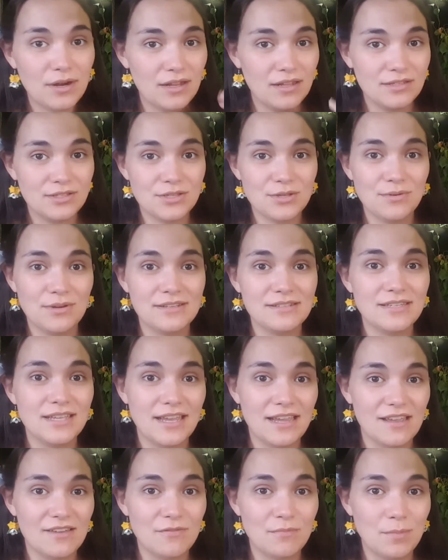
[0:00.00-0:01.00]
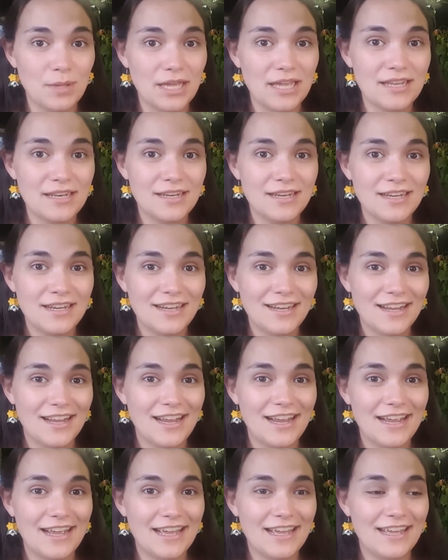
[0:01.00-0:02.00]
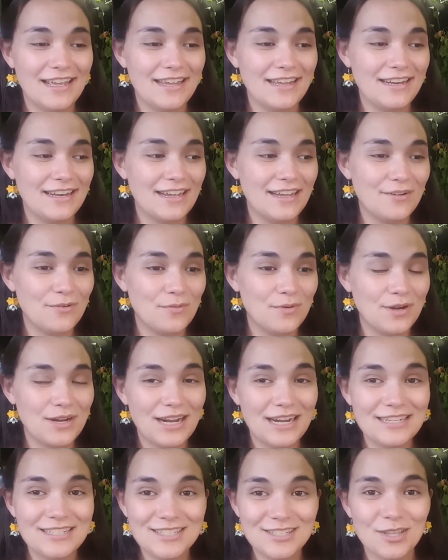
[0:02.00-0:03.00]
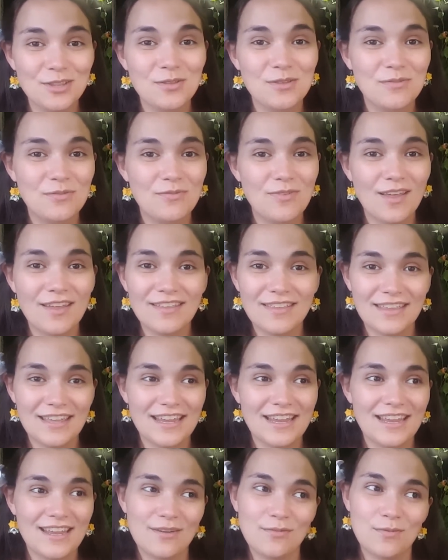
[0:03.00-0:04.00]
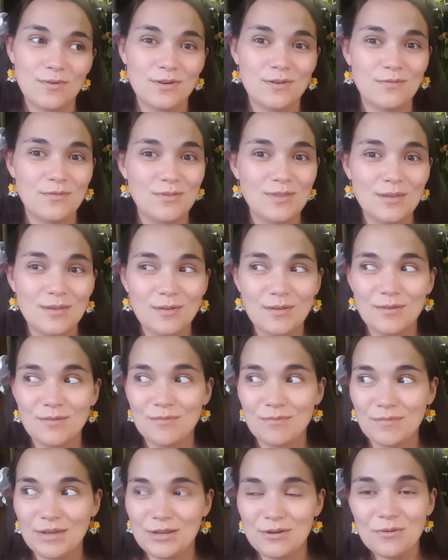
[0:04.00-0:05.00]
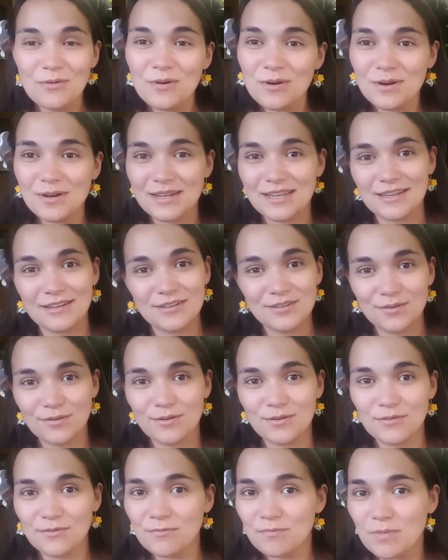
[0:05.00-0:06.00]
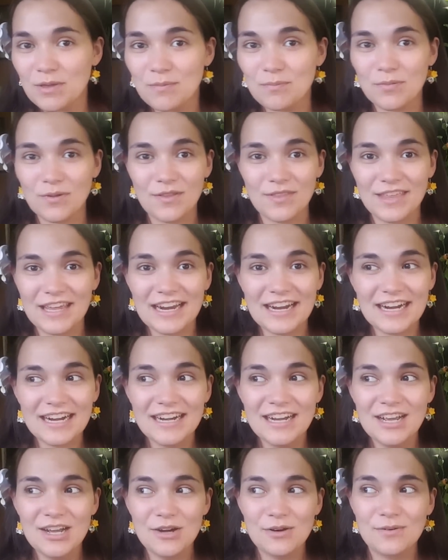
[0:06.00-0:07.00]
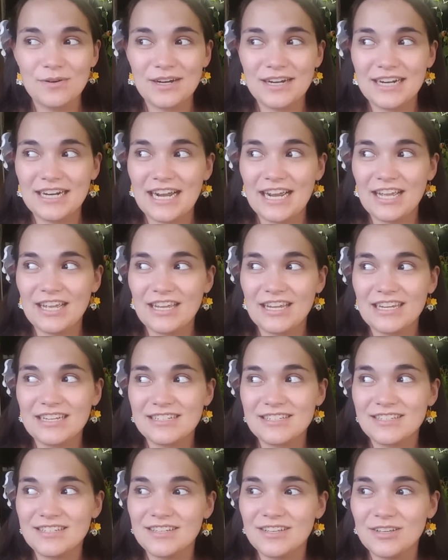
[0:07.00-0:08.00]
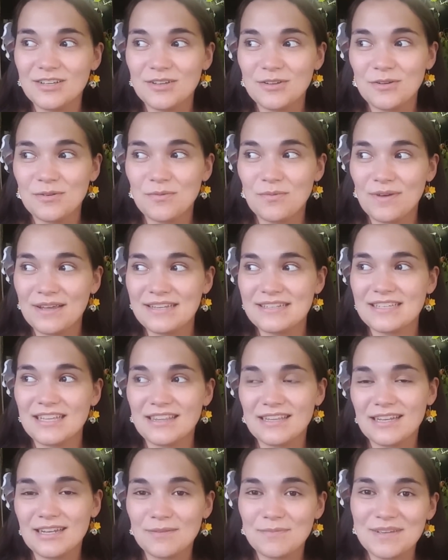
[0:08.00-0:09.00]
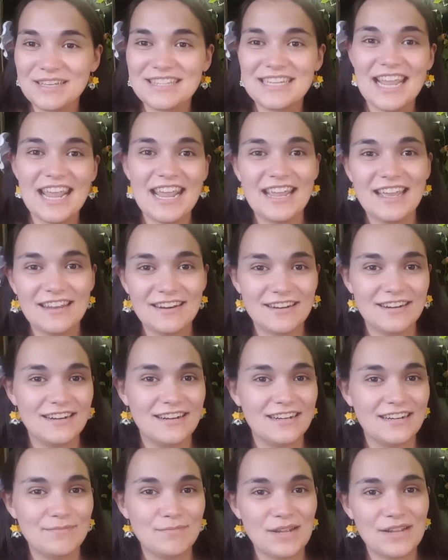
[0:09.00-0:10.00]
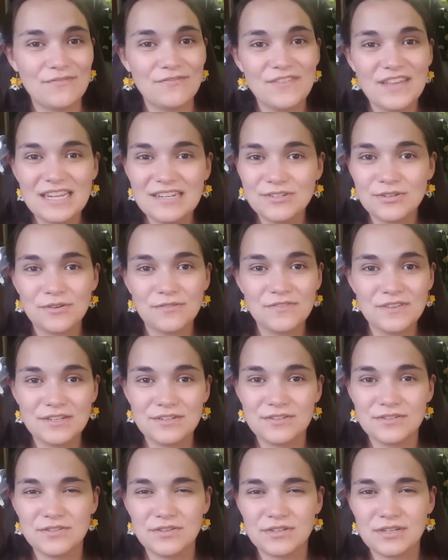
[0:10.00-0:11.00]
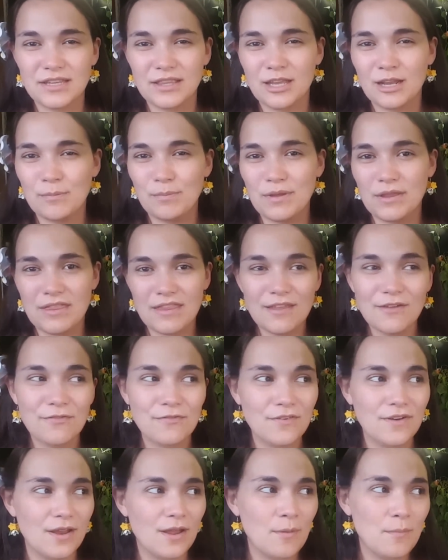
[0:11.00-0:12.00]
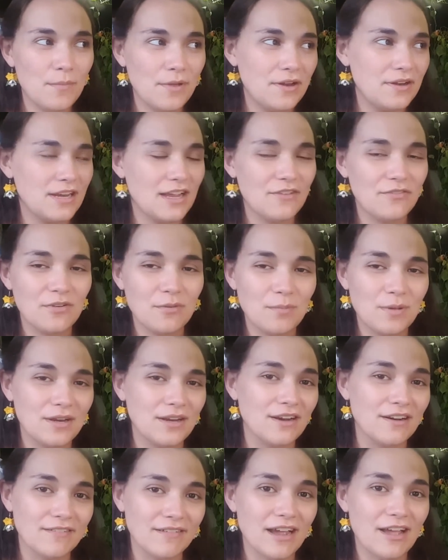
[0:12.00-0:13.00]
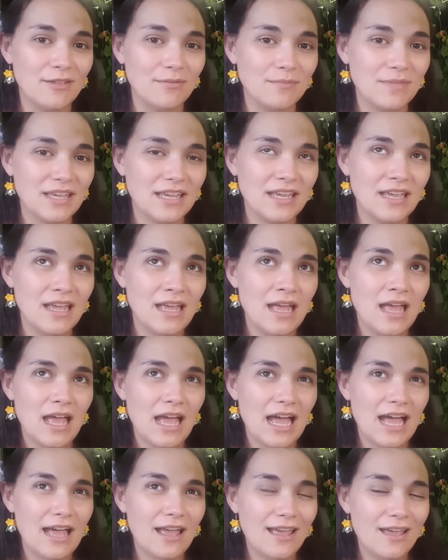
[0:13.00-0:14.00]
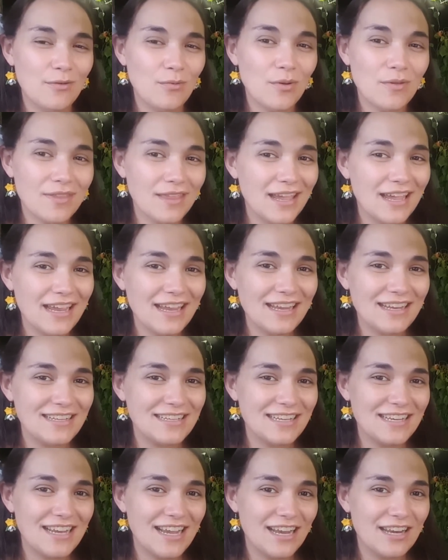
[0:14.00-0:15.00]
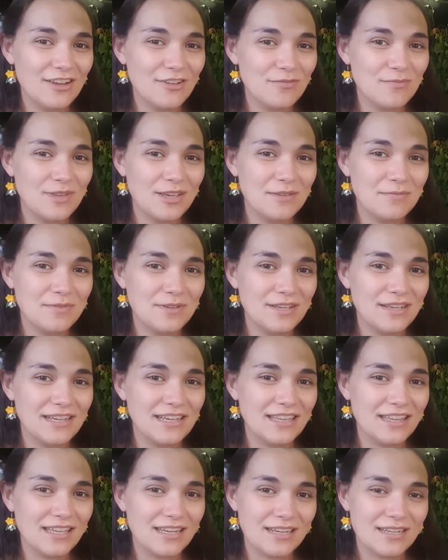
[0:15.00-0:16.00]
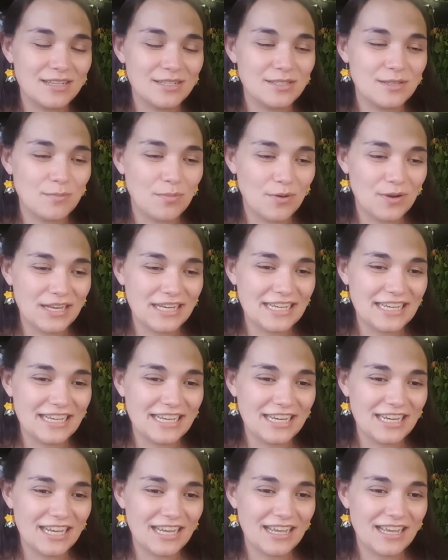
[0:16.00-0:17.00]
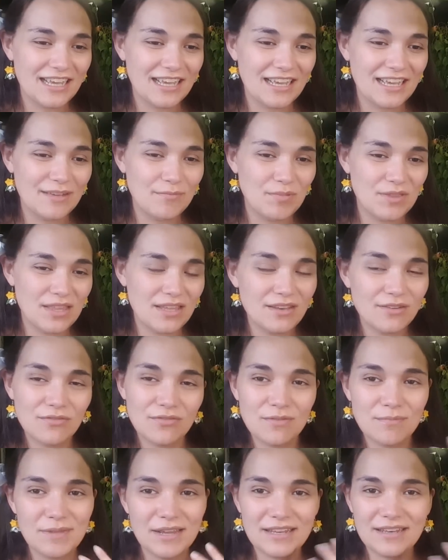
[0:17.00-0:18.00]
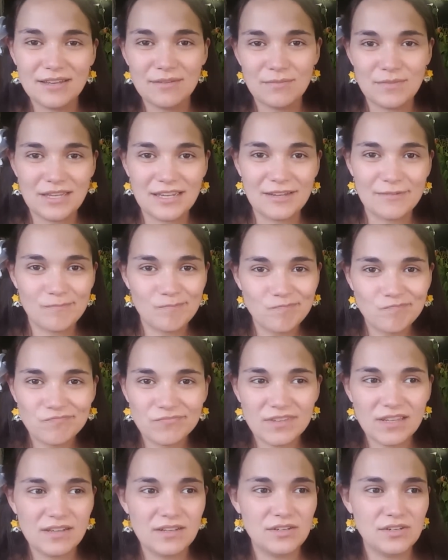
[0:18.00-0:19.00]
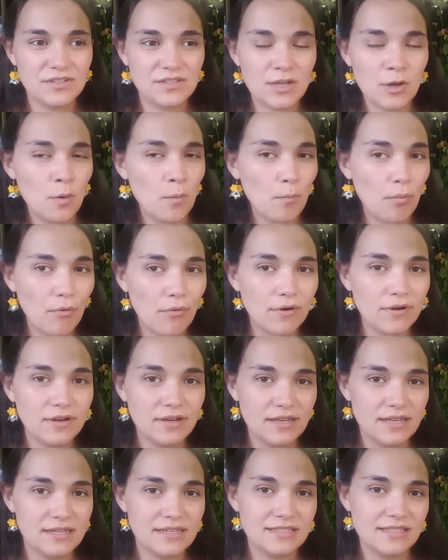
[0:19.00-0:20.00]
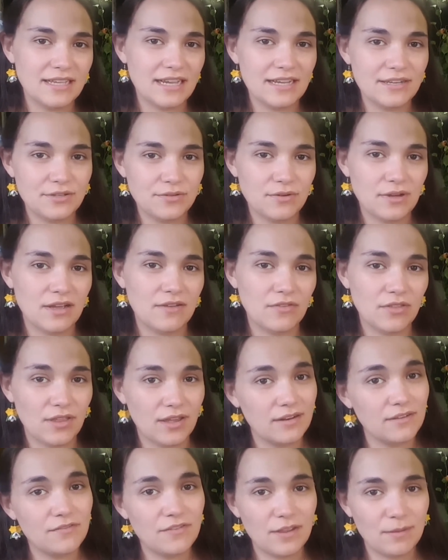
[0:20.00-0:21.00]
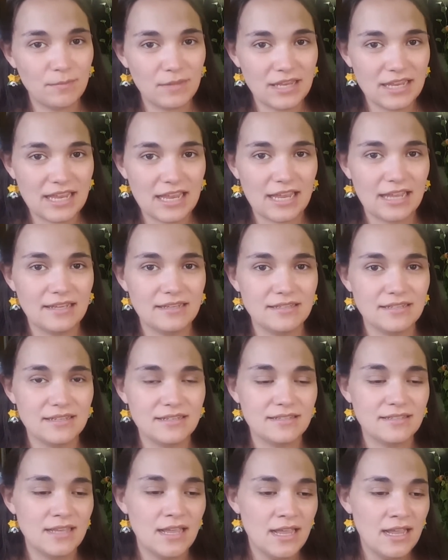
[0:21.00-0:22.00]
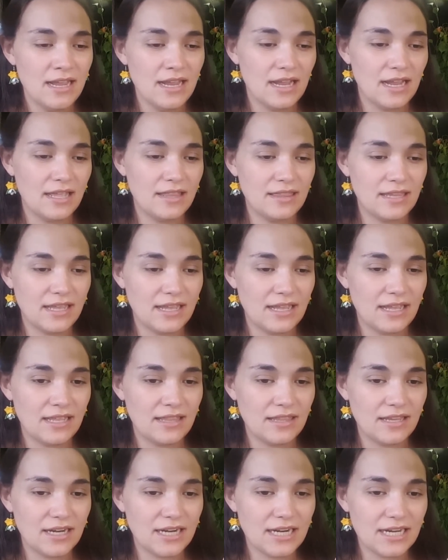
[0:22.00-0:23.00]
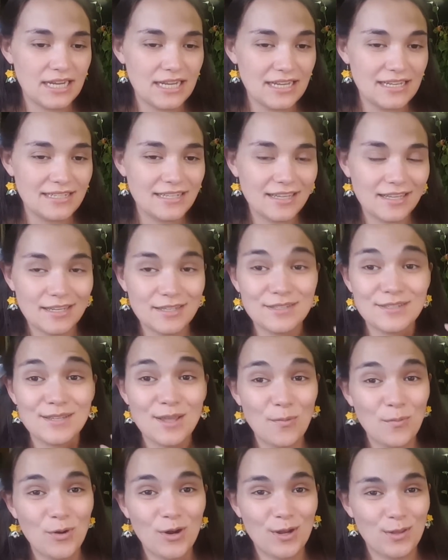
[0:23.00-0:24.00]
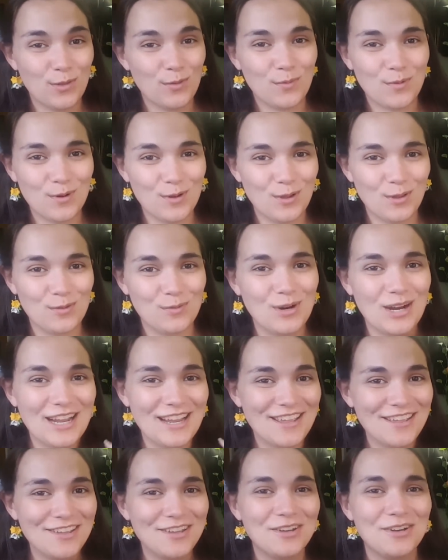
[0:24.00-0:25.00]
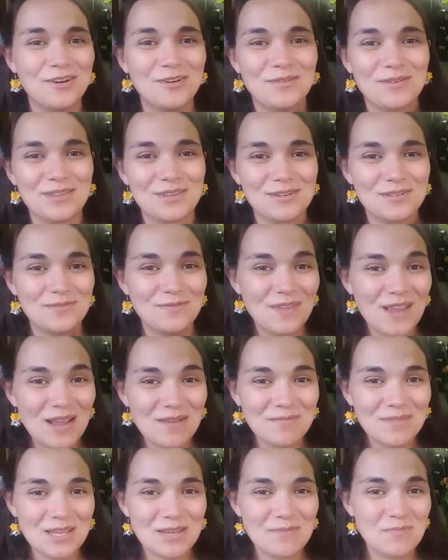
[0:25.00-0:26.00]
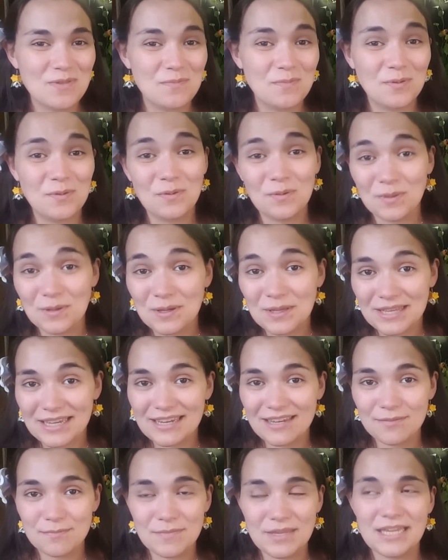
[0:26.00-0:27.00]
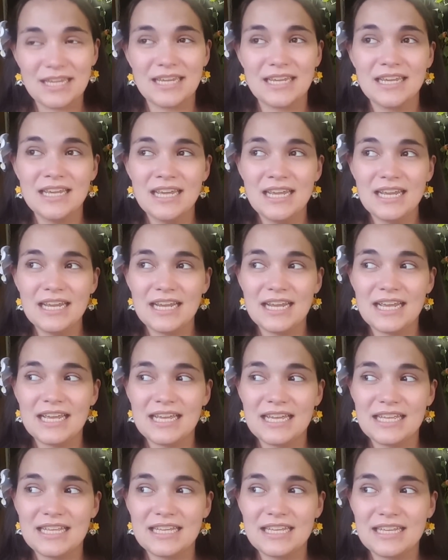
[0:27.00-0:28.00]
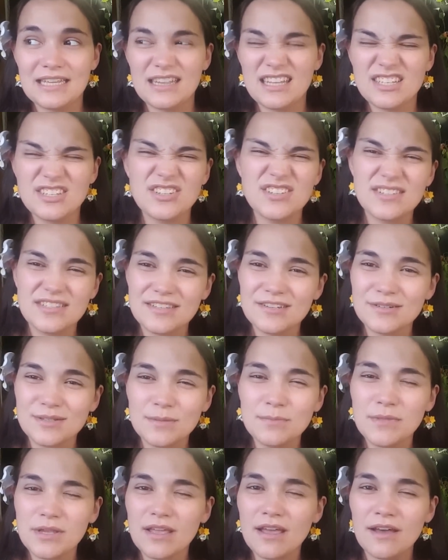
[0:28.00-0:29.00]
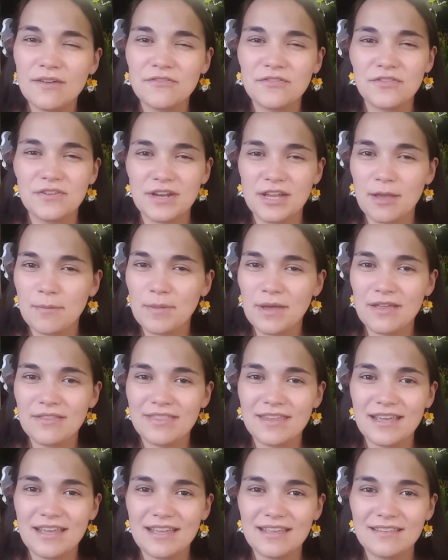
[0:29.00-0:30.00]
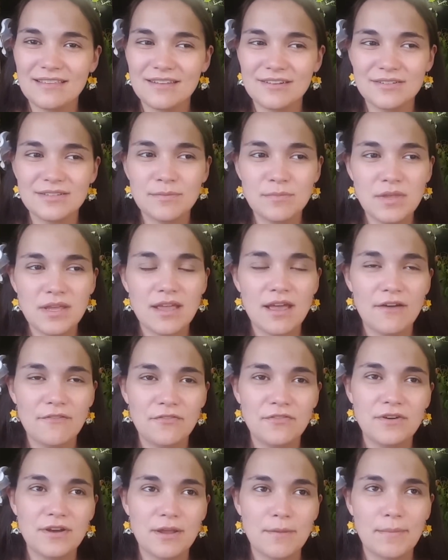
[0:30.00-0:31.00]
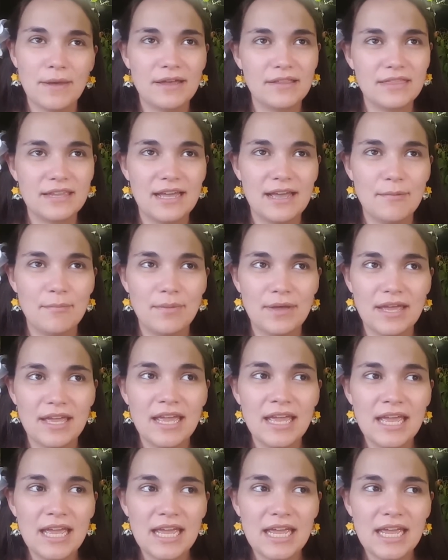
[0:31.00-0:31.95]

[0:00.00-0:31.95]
else U S A I've been, and where I still felt like one of the minority sort of people there, where I still was a little bit tanner and my facial features looked a little bit different compared to everybody around me. I won't lie, it did kind of make me a little disappointed, uh, but then it reminded me just how important it is that I do have a lot of family in Kansas, and that there is at least somewhere in the world where I can go where there's family and people who look like me. And that's just, there's something comforting about that. There's something comforting about that, but